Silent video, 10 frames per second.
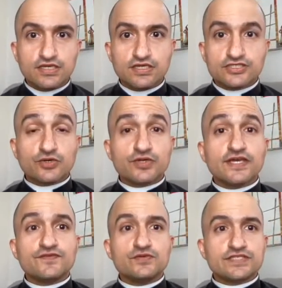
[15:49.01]
So
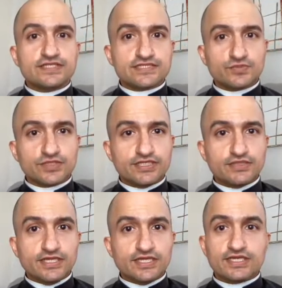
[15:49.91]
if you see someone in
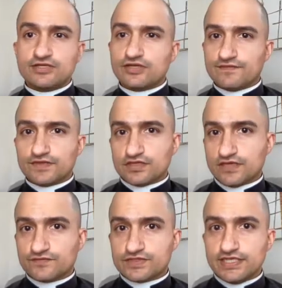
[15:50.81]
the meeting and you're having a
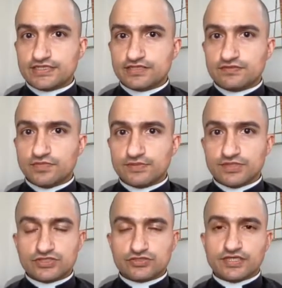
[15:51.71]
conversation,
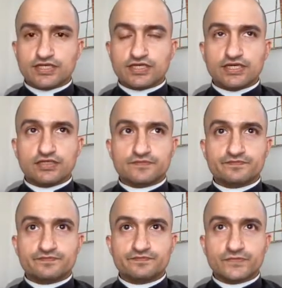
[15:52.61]
maybe
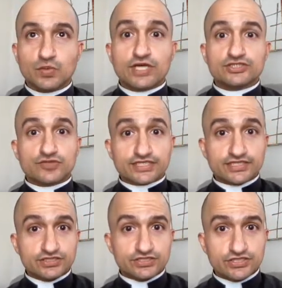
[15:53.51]
during while
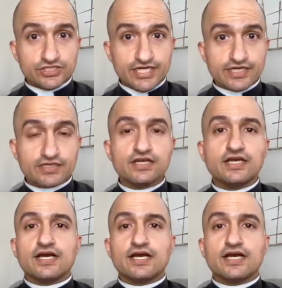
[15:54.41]
directing to the chair,